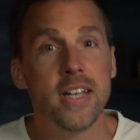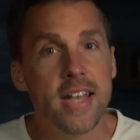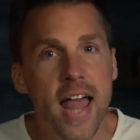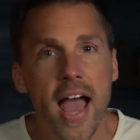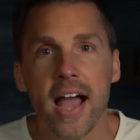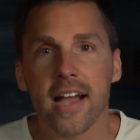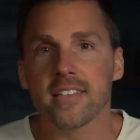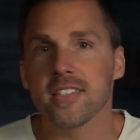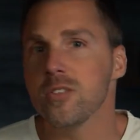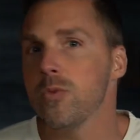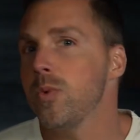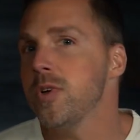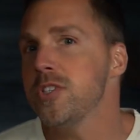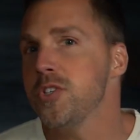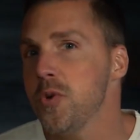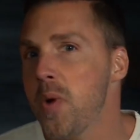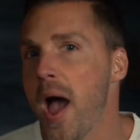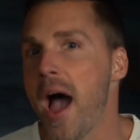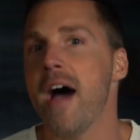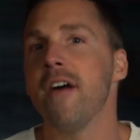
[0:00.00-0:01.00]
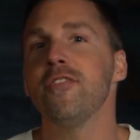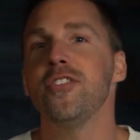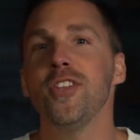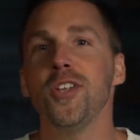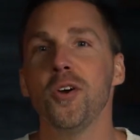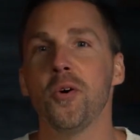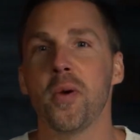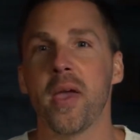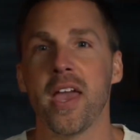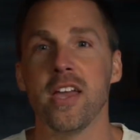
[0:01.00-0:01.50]
Next, once you have the
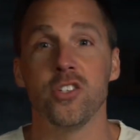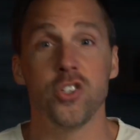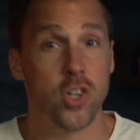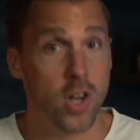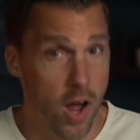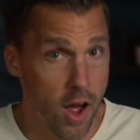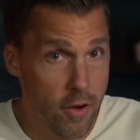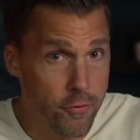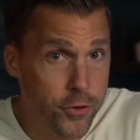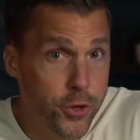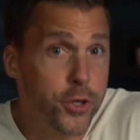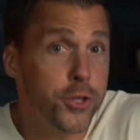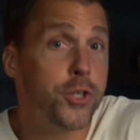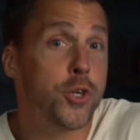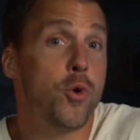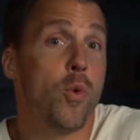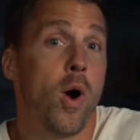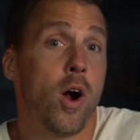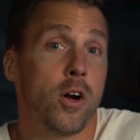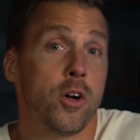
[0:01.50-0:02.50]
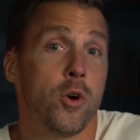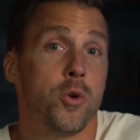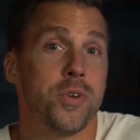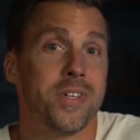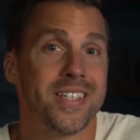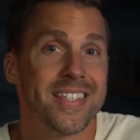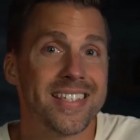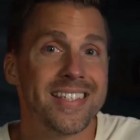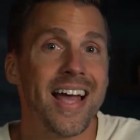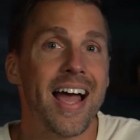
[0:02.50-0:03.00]
location of your QR code
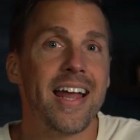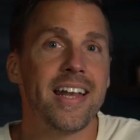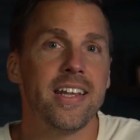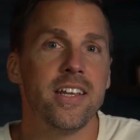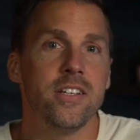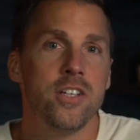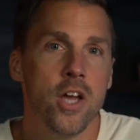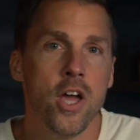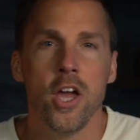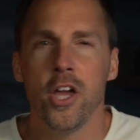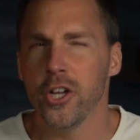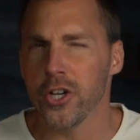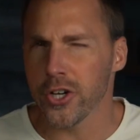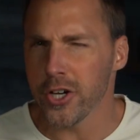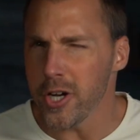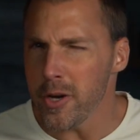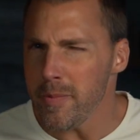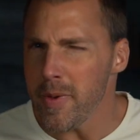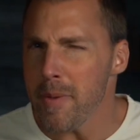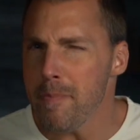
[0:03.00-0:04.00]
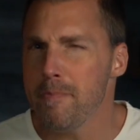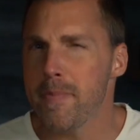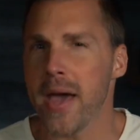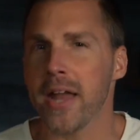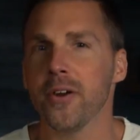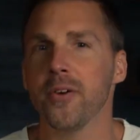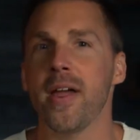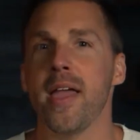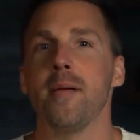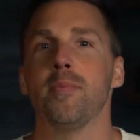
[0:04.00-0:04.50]
decided, you're going to be
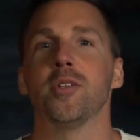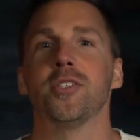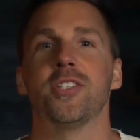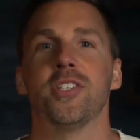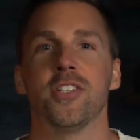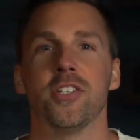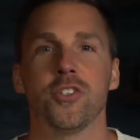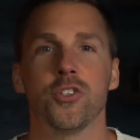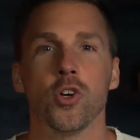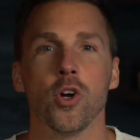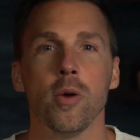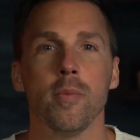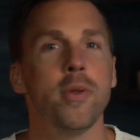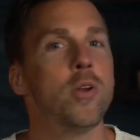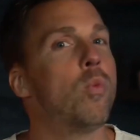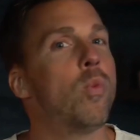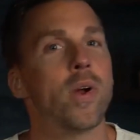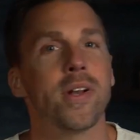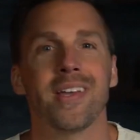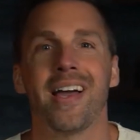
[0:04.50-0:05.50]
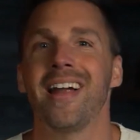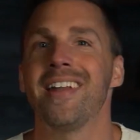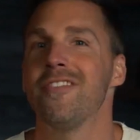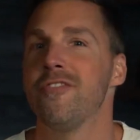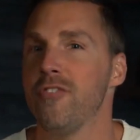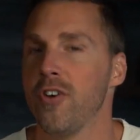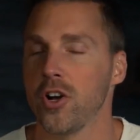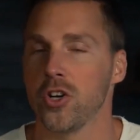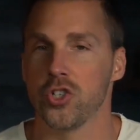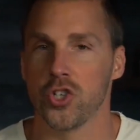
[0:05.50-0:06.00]
better able to determine what kind
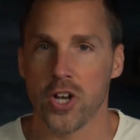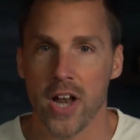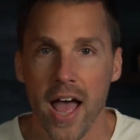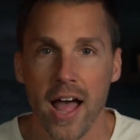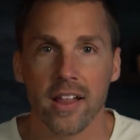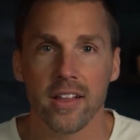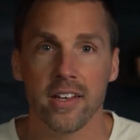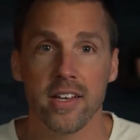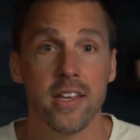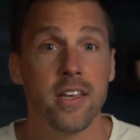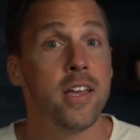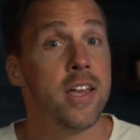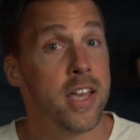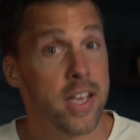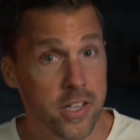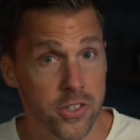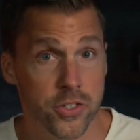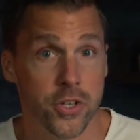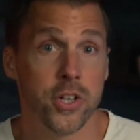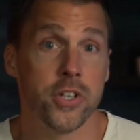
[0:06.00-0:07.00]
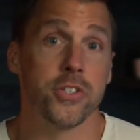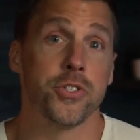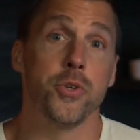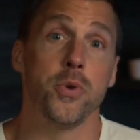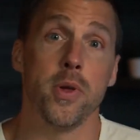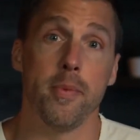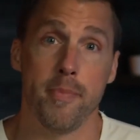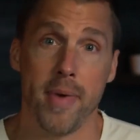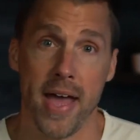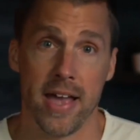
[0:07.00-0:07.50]
of functionality is going to
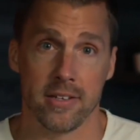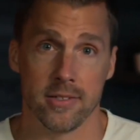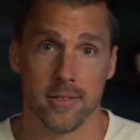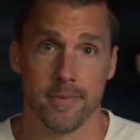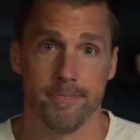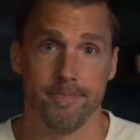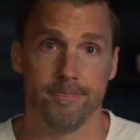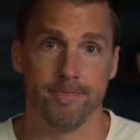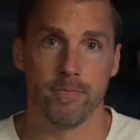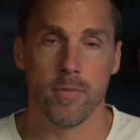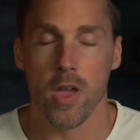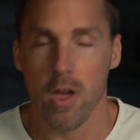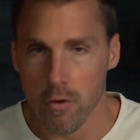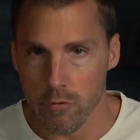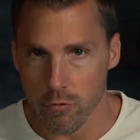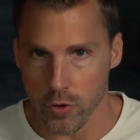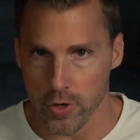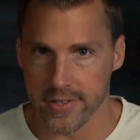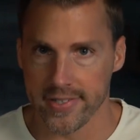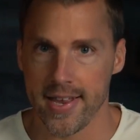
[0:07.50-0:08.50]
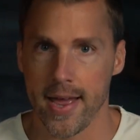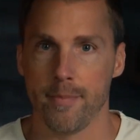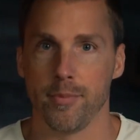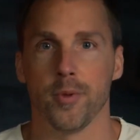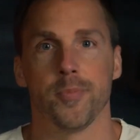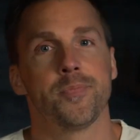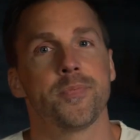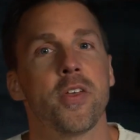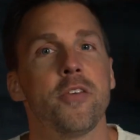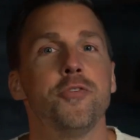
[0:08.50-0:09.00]
suit it best. For
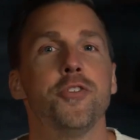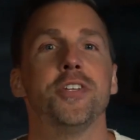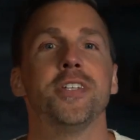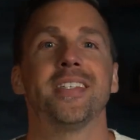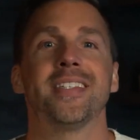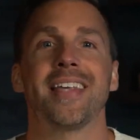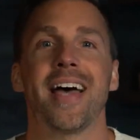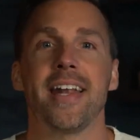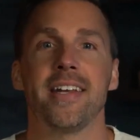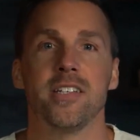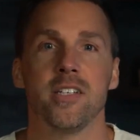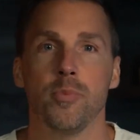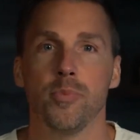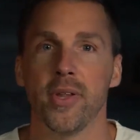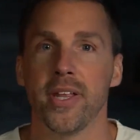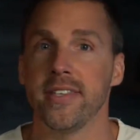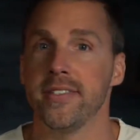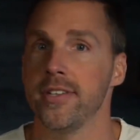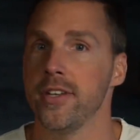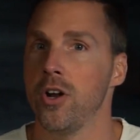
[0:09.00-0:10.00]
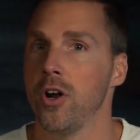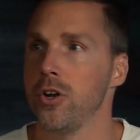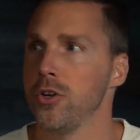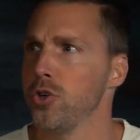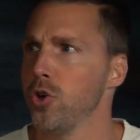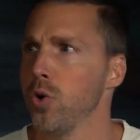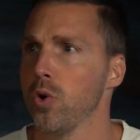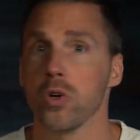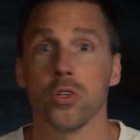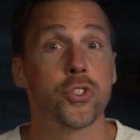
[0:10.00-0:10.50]
example, if you decided to place it on
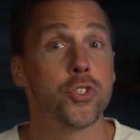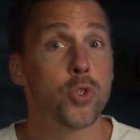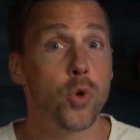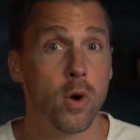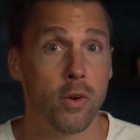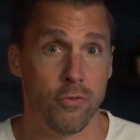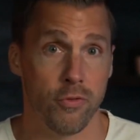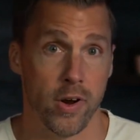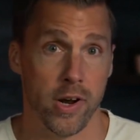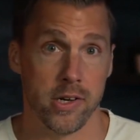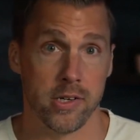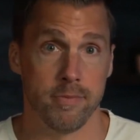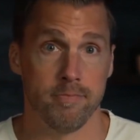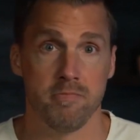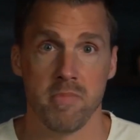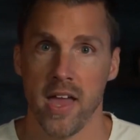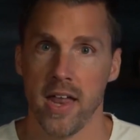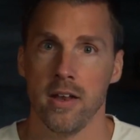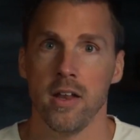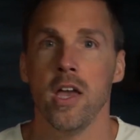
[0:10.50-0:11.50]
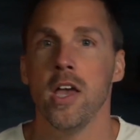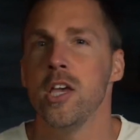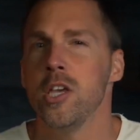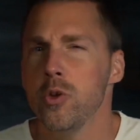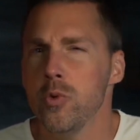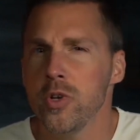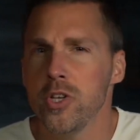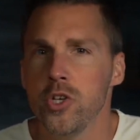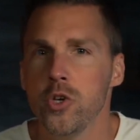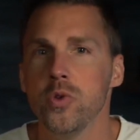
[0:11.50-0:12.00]
your storefront, then
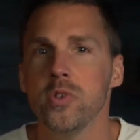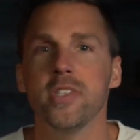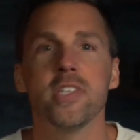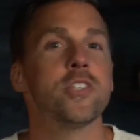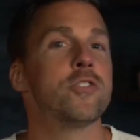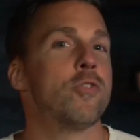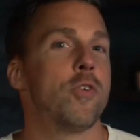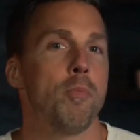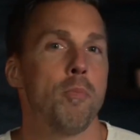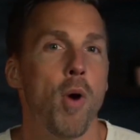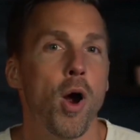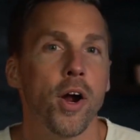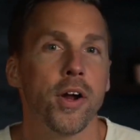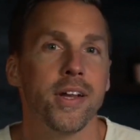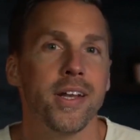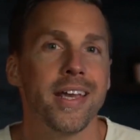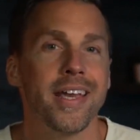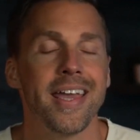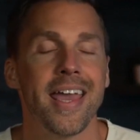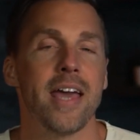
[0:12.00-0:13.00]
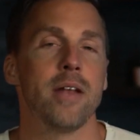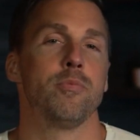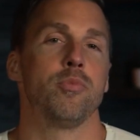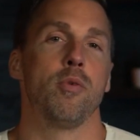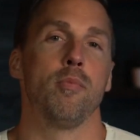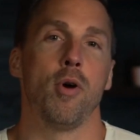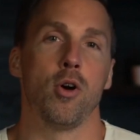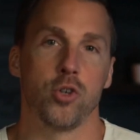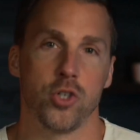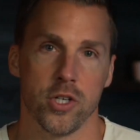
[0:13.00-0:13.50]
you would use this for marketing and
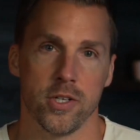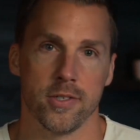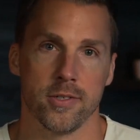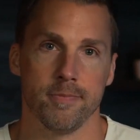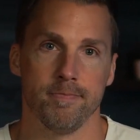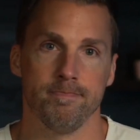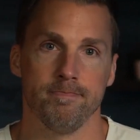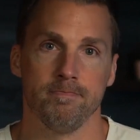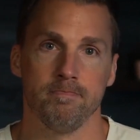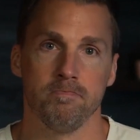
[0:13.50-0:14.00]
promotions.